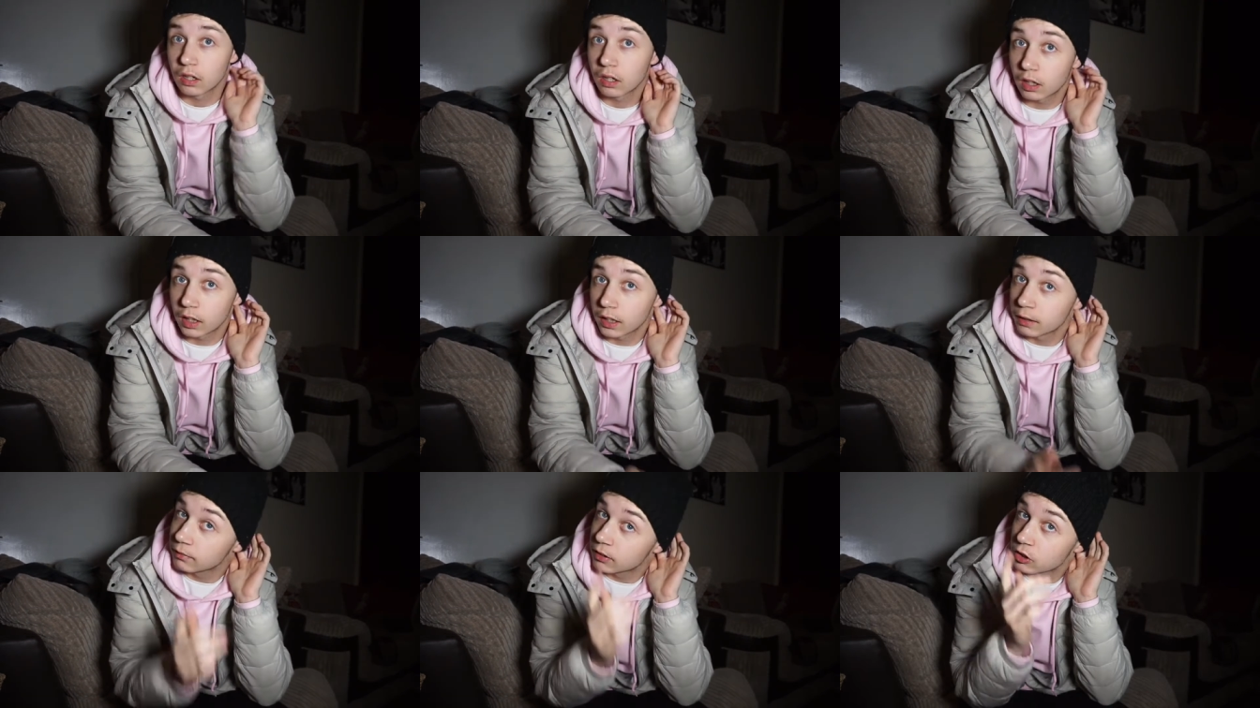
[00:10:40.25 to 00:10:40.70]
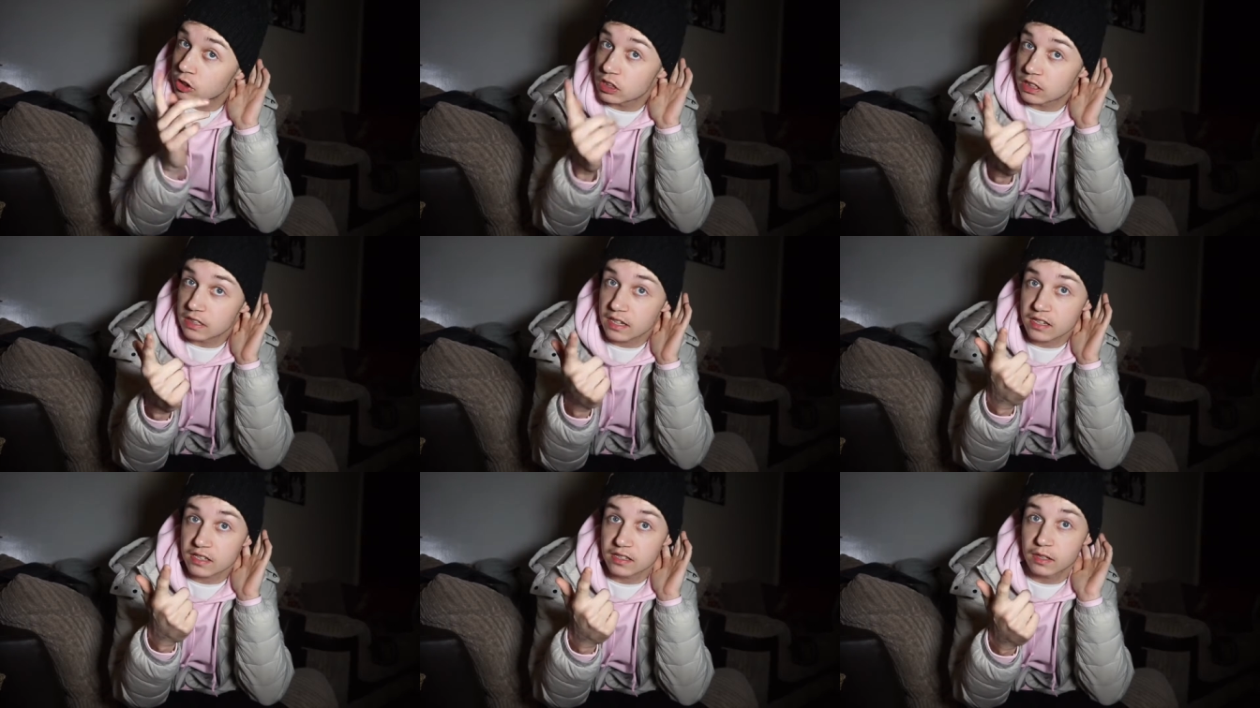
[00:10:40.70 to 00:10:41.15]
I'm
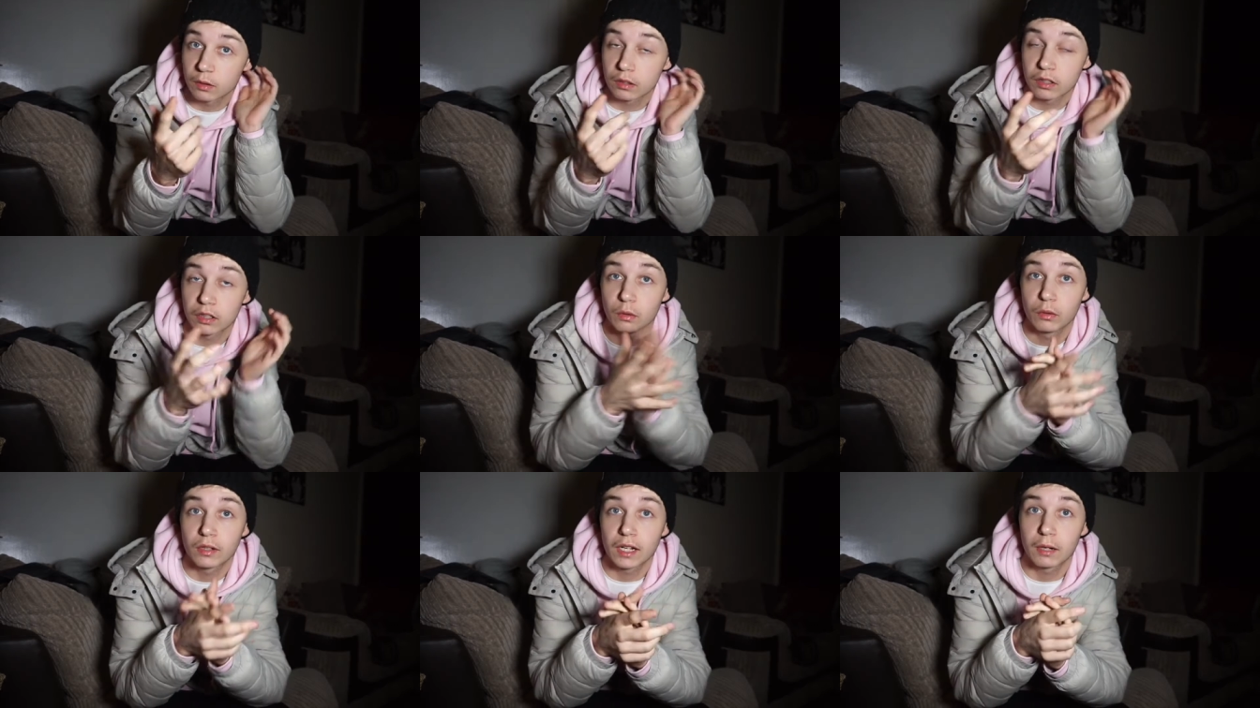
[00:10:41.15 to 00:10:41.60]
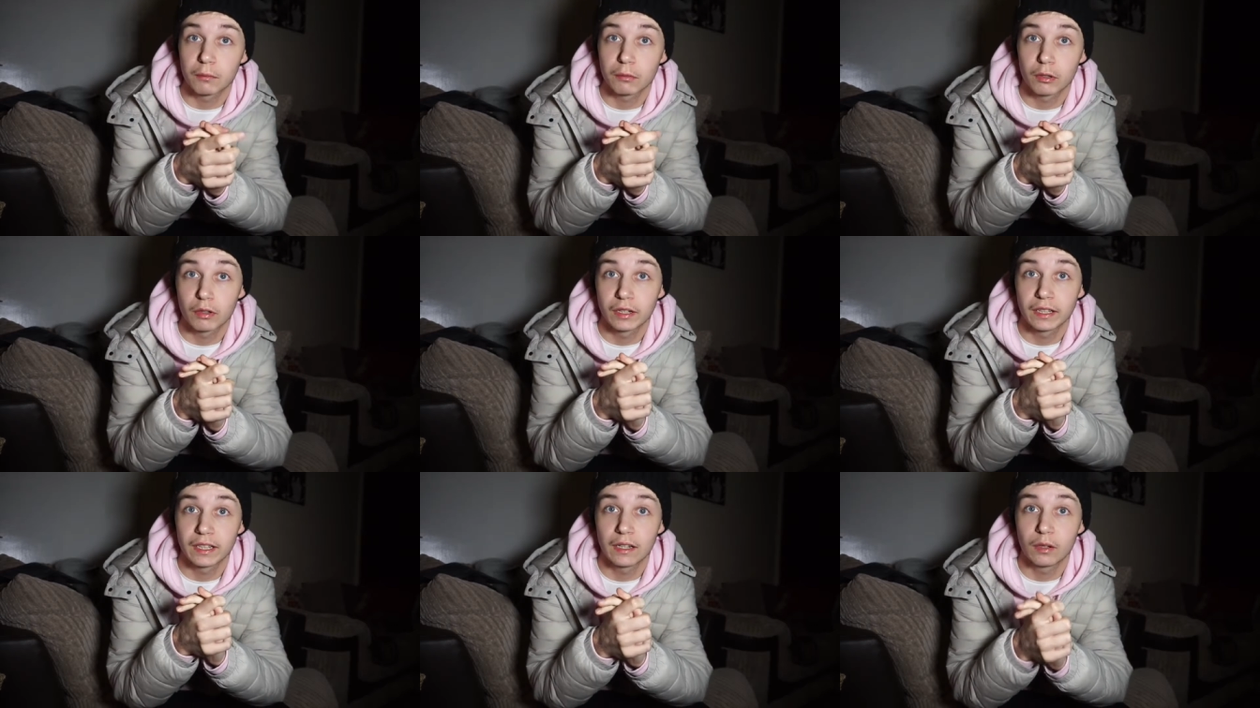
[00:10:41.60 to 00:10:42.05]
literally testing out the new
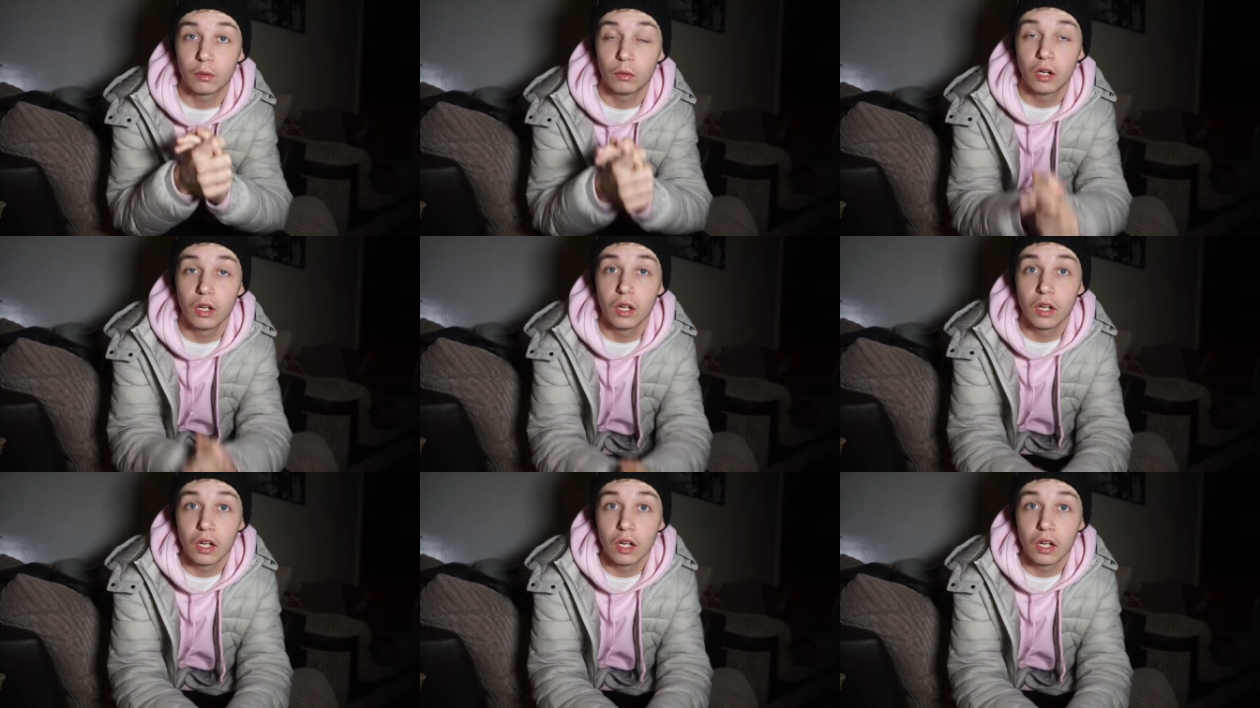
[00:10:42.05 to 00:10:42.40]
camera right now.